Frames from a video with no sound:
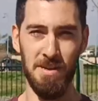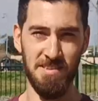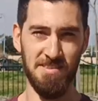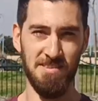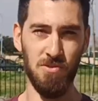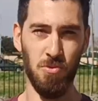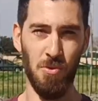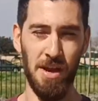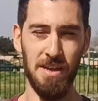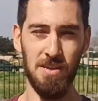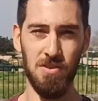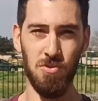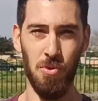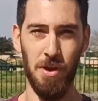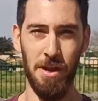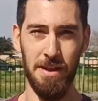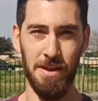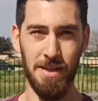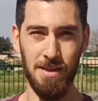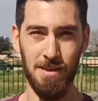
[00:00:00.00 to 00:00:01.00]
strength
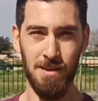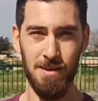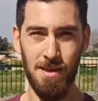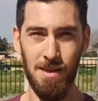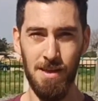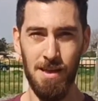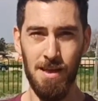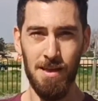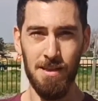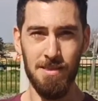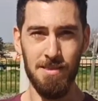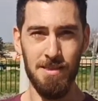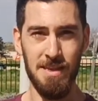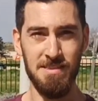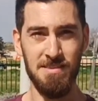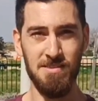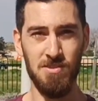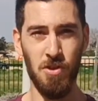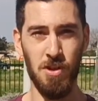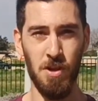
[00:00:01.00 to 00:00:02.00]
training
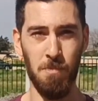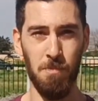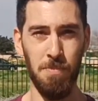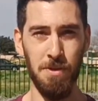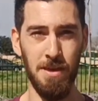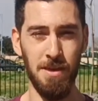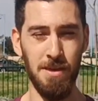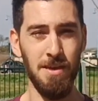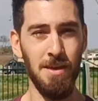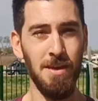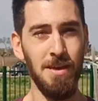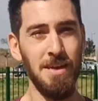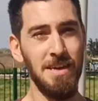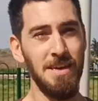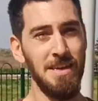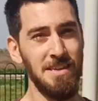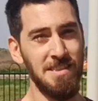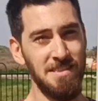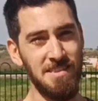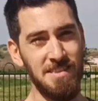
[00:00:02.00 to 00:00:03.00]
that's gonna be
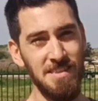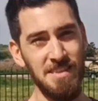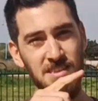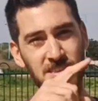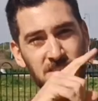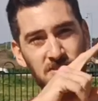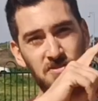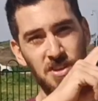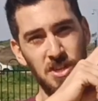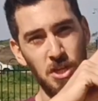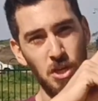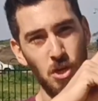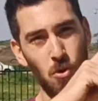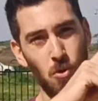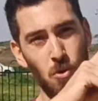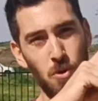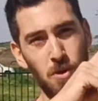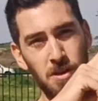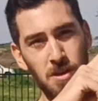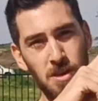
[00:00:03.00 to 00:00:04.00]
in this
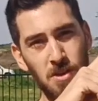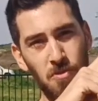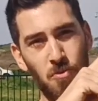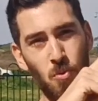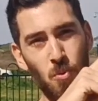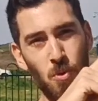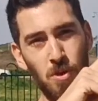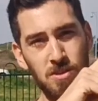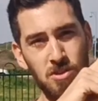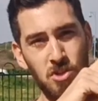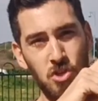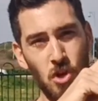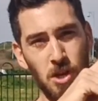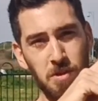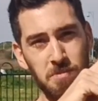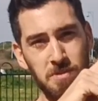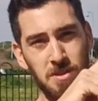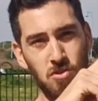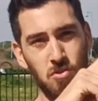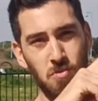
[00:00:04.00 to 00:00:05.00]
video. If you want to
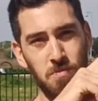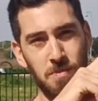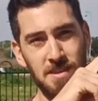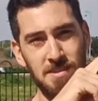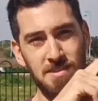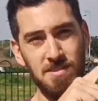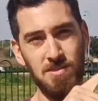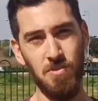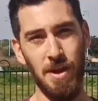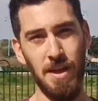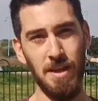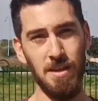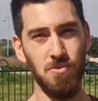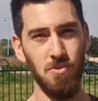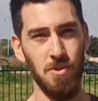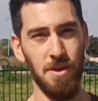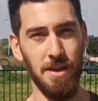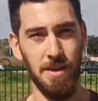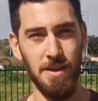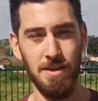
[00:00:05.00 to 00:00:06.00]
join me to my strength
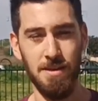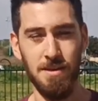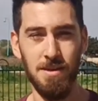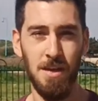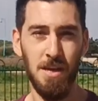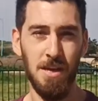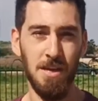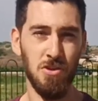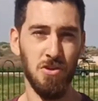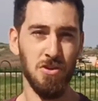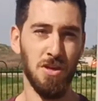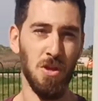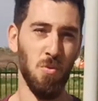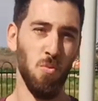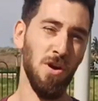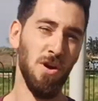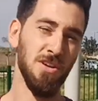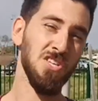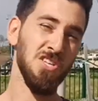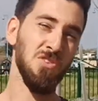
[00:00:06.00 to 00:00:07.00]
training, you can
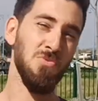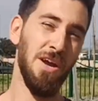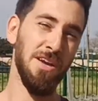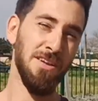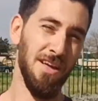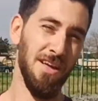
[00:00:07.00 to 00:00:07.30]
watch it right